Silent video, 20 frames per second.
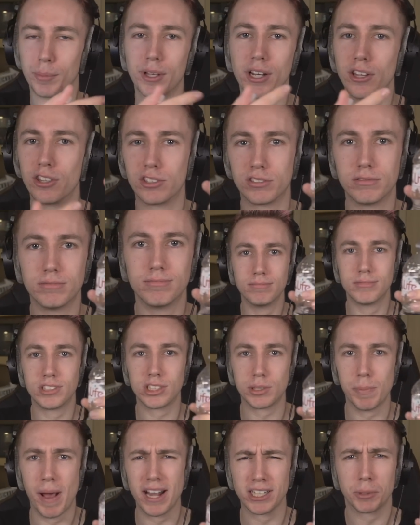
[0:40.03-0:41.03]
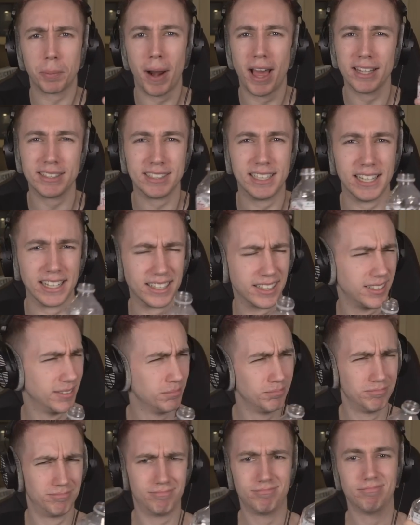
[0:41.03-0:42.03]
I'm gonna smash plastic. This
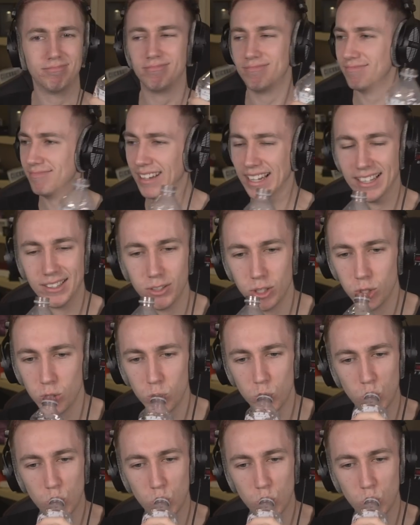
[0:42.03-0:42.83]
is round one.